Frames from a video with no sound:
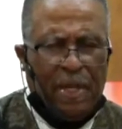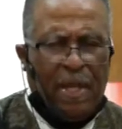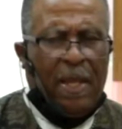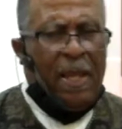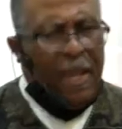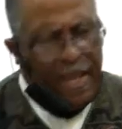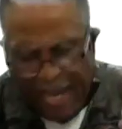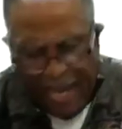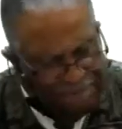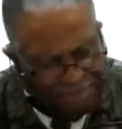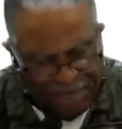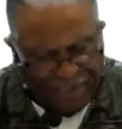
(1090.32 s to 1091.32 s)
he
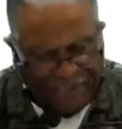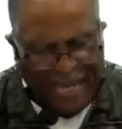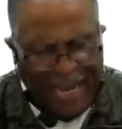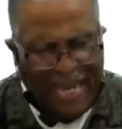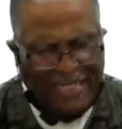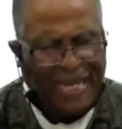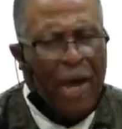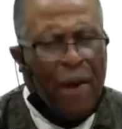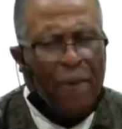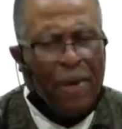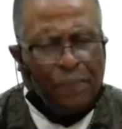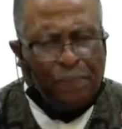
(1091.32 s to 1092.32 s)
emphasized
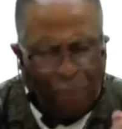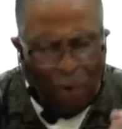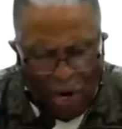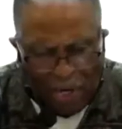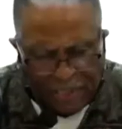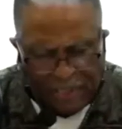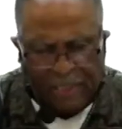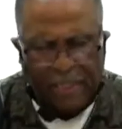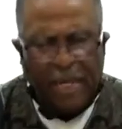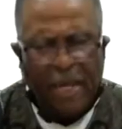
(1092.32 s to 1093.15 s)
how important